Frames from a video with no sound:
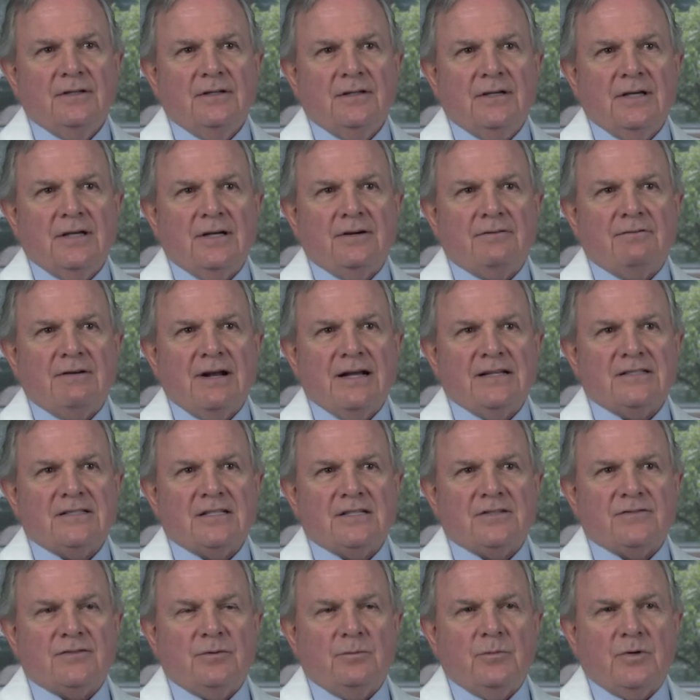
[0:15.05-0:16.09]
It
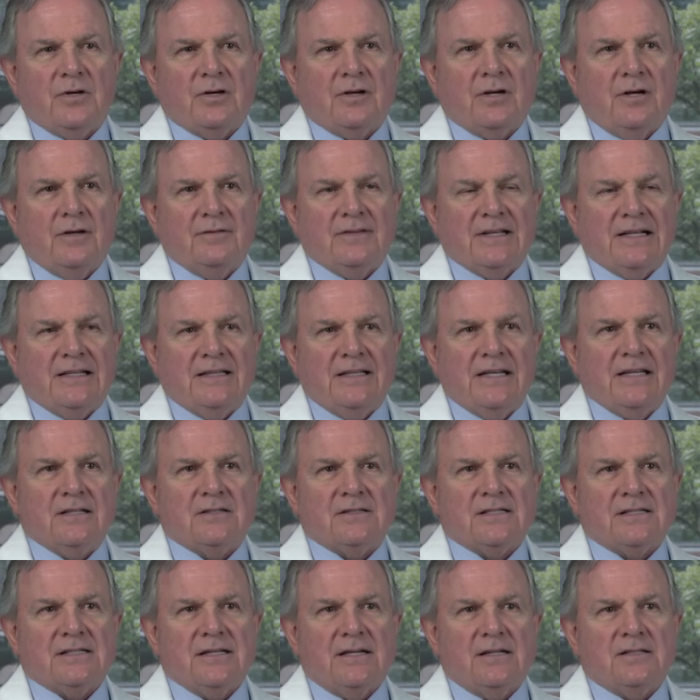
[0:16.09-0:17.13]
arises from what are called the glial
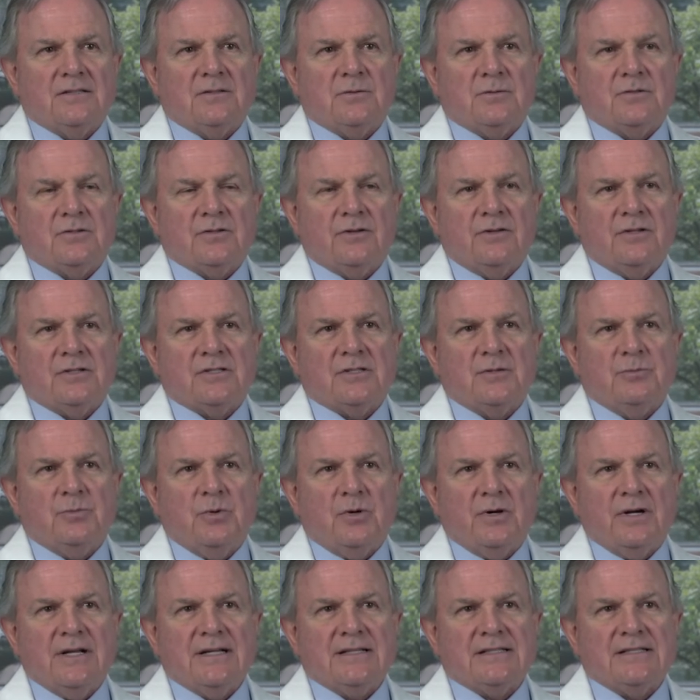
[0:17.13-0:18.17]
cells, which are the
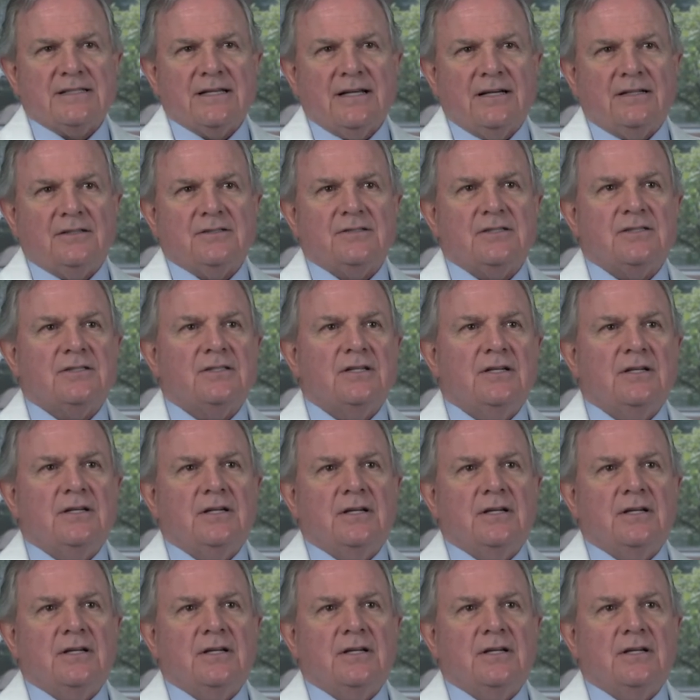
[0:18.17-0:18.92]
supporting cells